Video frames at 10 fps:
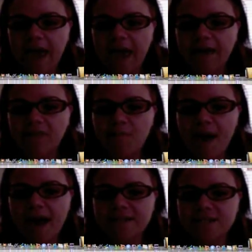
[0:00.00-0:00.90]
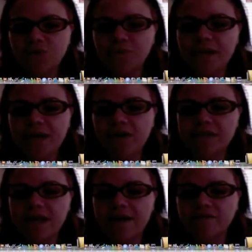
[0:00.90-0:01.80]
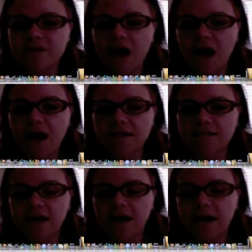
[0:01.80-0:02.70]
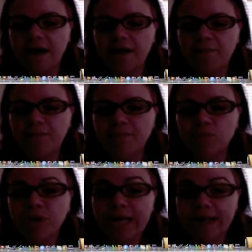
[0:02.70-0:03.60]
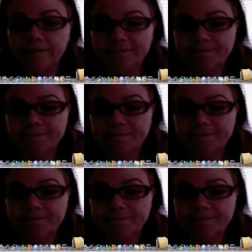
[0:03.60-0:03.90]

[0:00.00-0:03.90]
And the past 3 years I've taught reading.